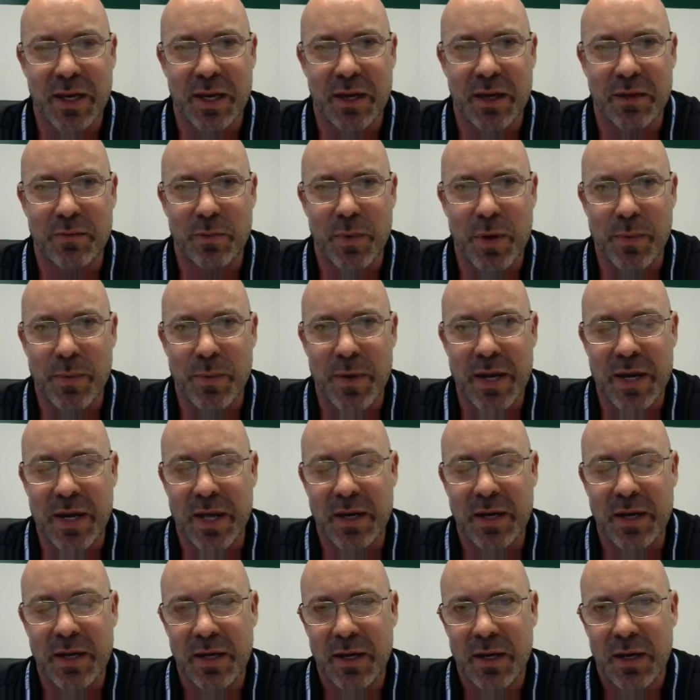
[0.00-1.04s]
it and we read
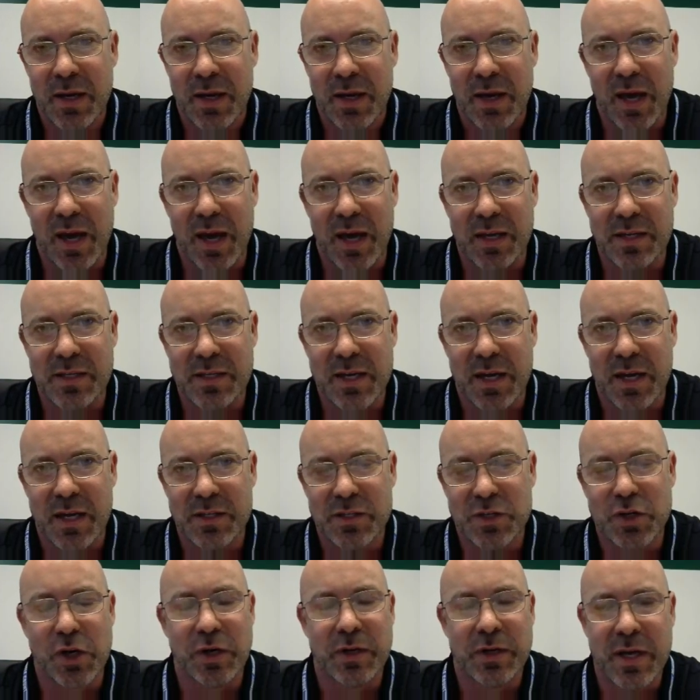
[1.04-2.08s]
it. And
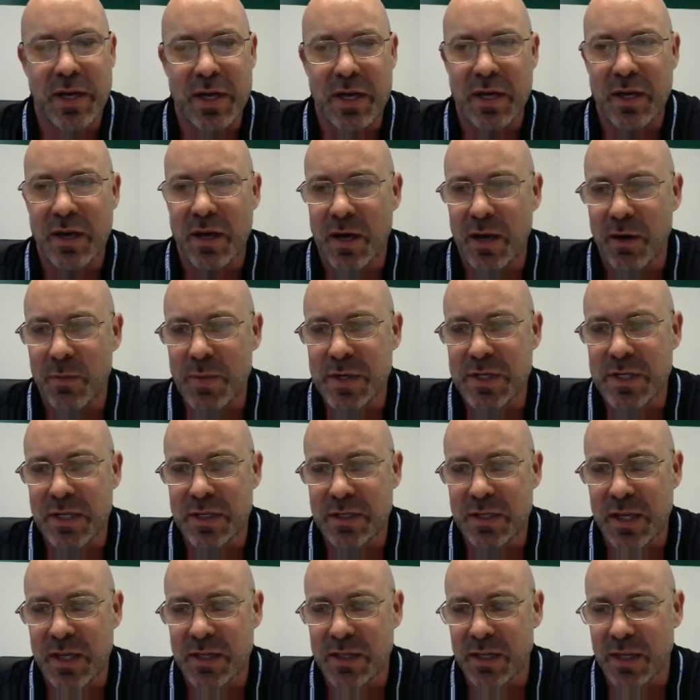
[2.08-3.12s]
certainly we
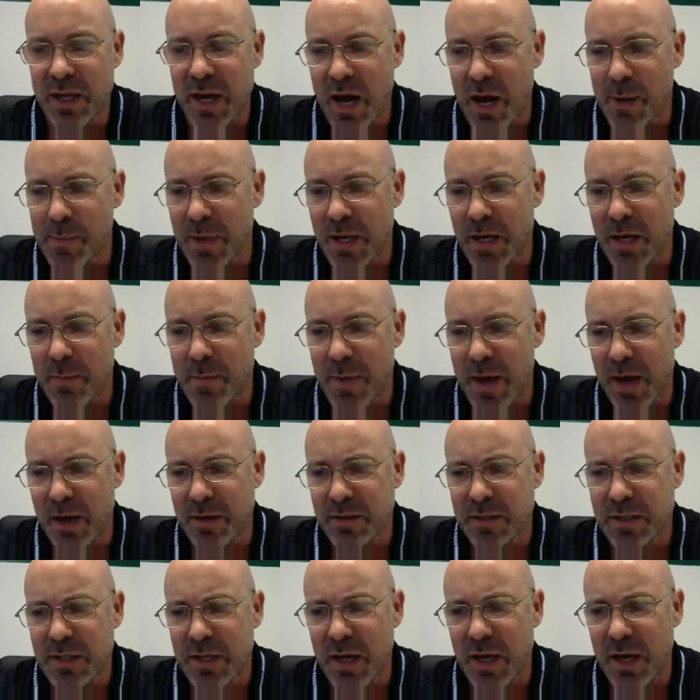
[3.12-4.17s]
did get the comment
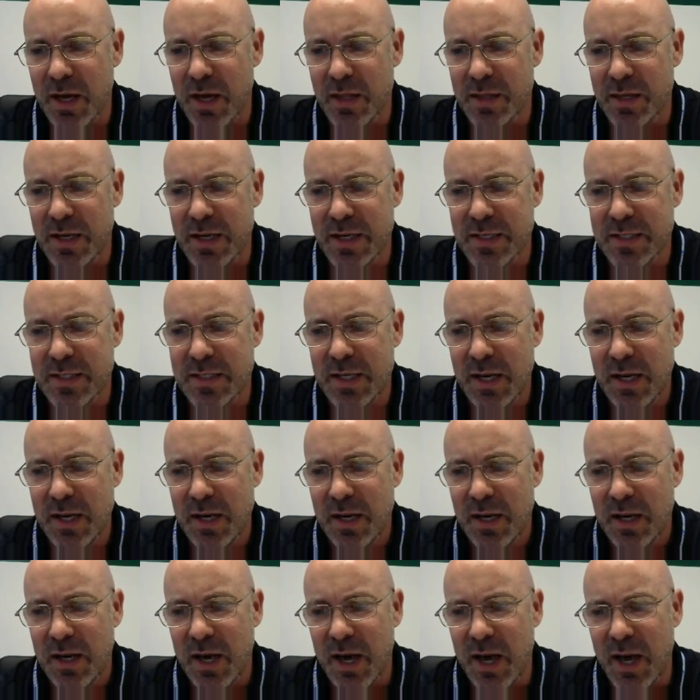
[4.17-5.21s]
about that
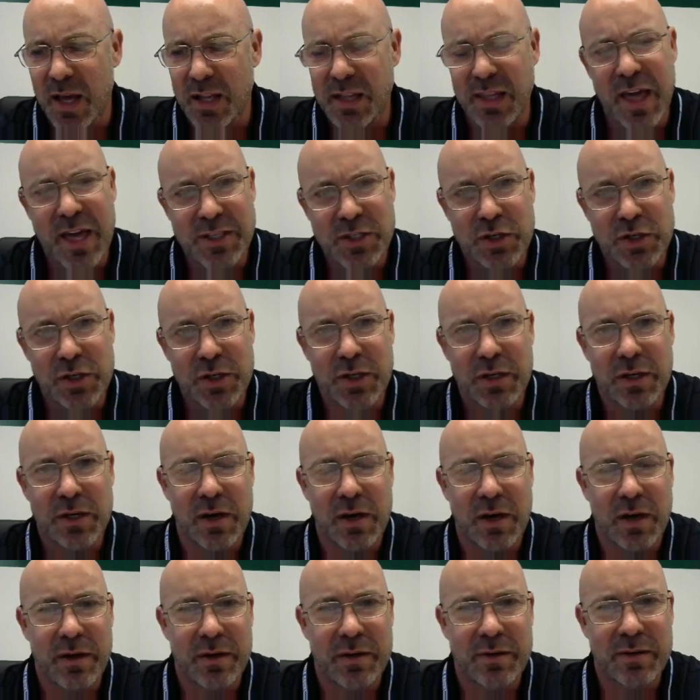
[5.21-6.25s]
it's
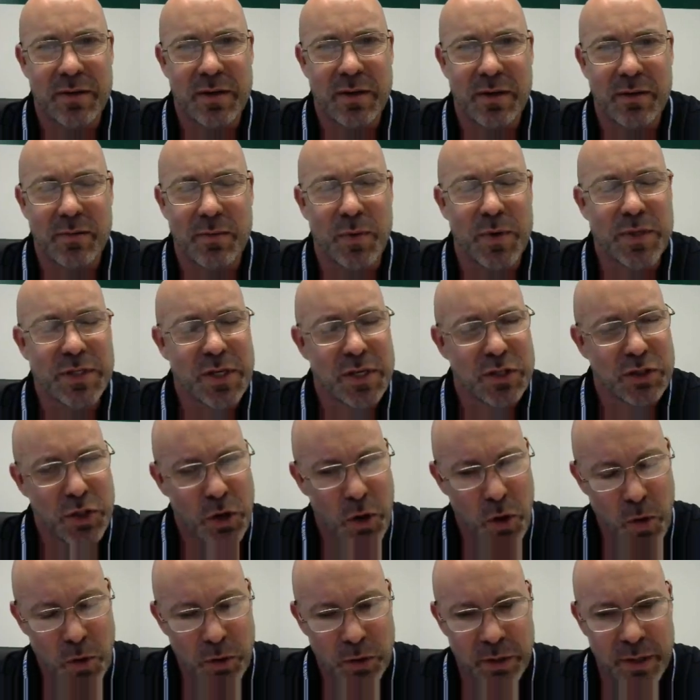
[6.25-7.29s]
lesser, it wasn't
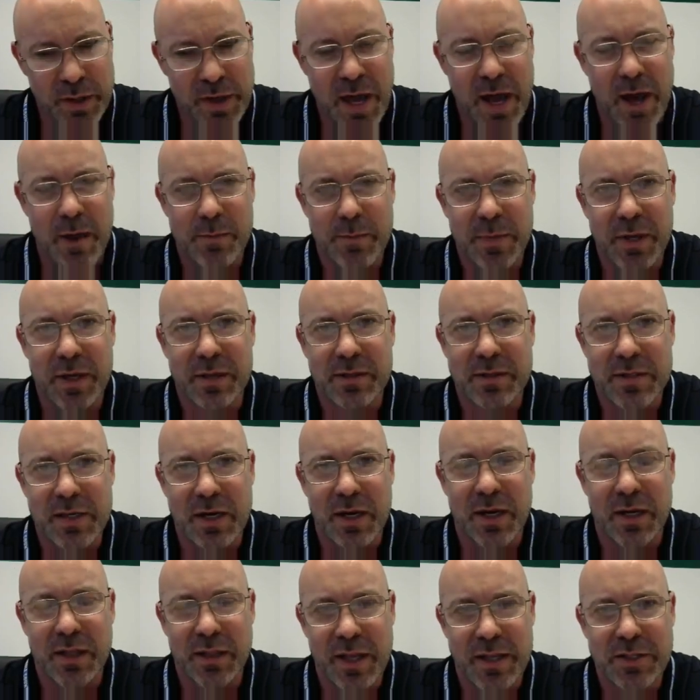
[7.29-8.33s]
totally out, but
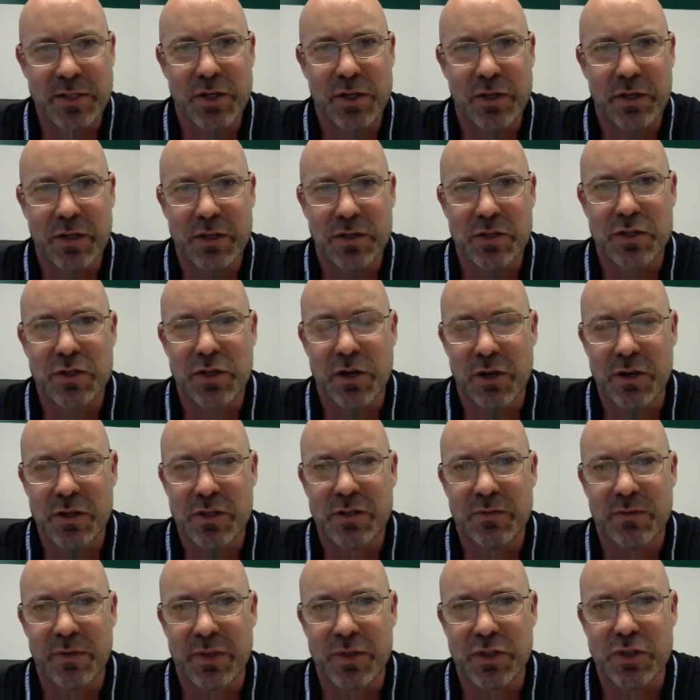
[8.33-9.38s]
lesser
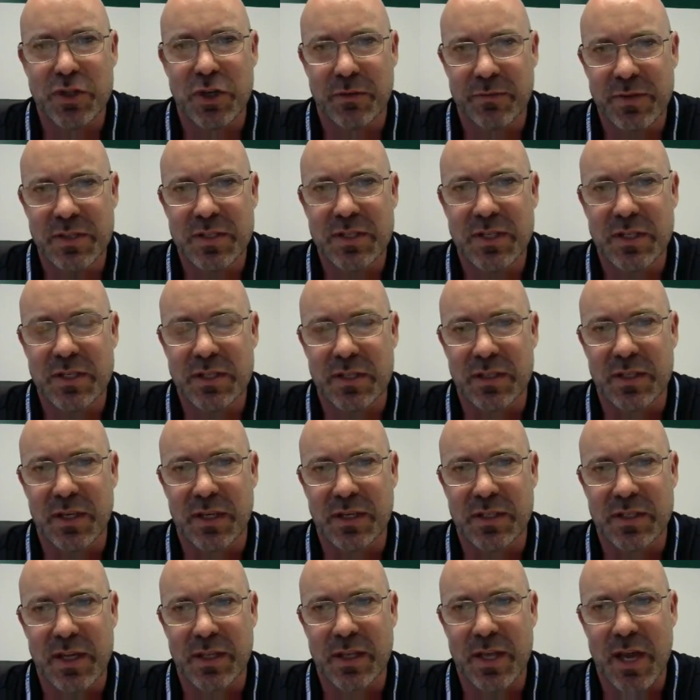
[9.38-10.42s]
concerns for the surfaces and
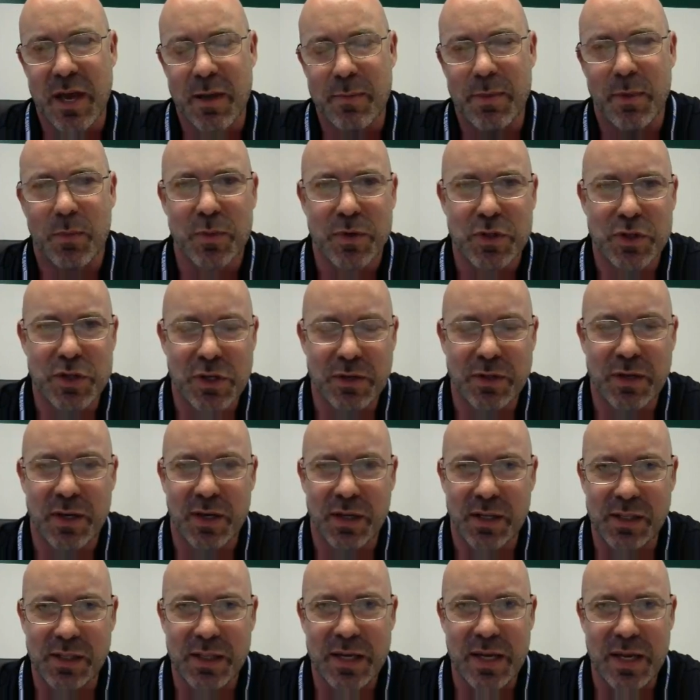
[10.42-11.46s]
things like that. But we're still going to
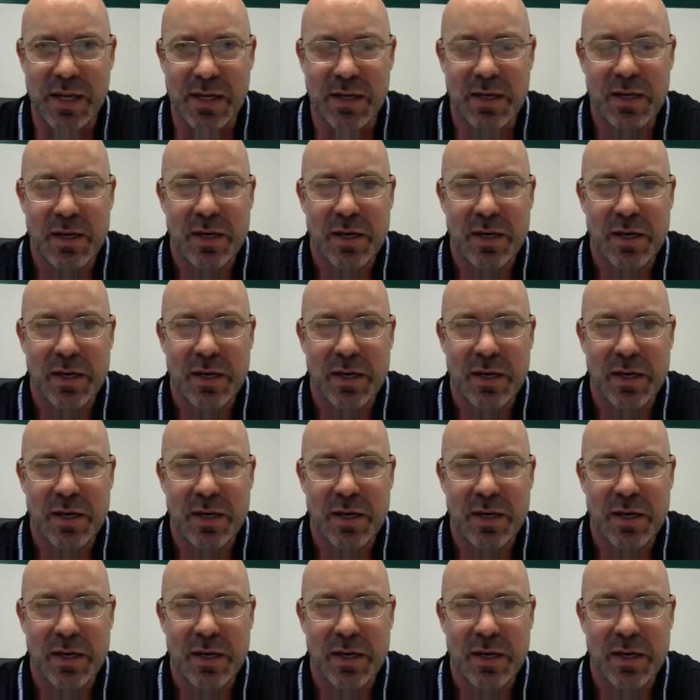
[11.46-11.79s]
clean